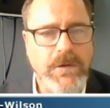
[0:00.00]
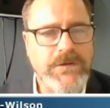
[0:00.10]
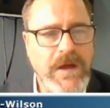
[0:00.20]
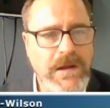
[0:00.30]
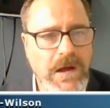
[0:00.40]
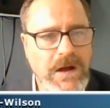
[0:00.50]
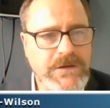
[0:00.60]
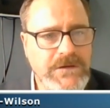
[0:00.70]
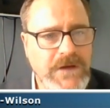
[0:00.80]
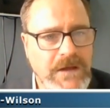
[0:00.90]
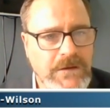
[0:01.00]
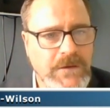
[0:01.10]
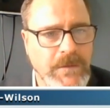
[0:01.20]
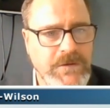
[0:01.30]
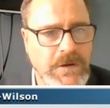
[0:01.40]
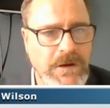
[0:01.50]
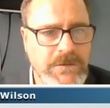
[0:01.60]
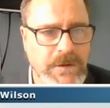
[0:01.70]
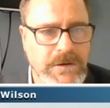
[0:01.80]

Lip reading: I would also like to take this opportunity